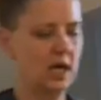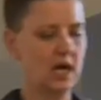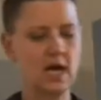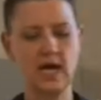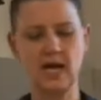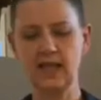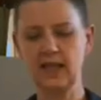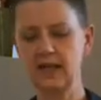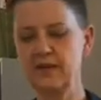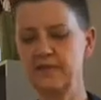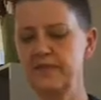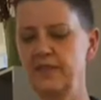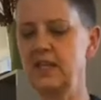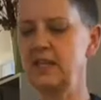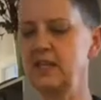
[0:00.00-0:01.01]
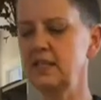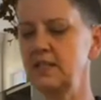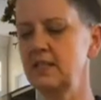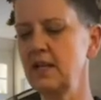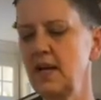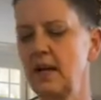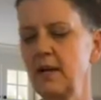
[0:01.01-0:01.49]
I love
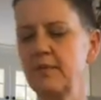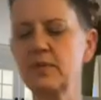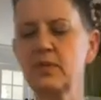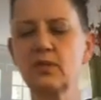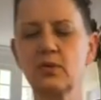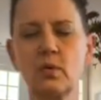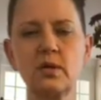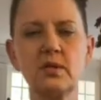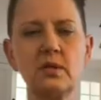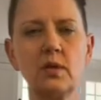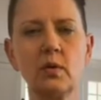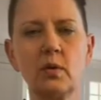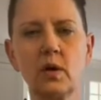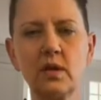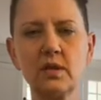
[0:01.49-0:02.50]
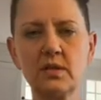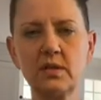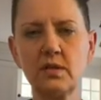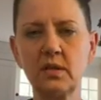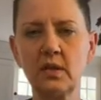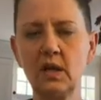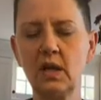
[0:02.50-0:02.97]
these Source
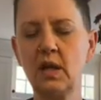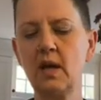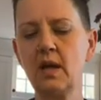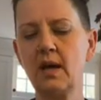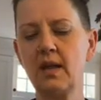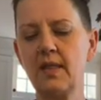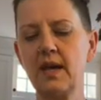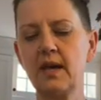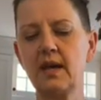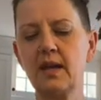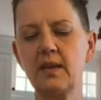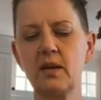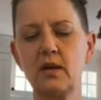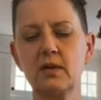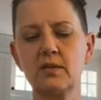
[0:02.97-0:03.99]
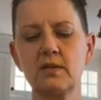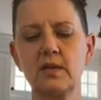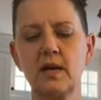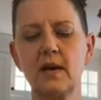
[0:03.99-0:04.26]
yogurts. It's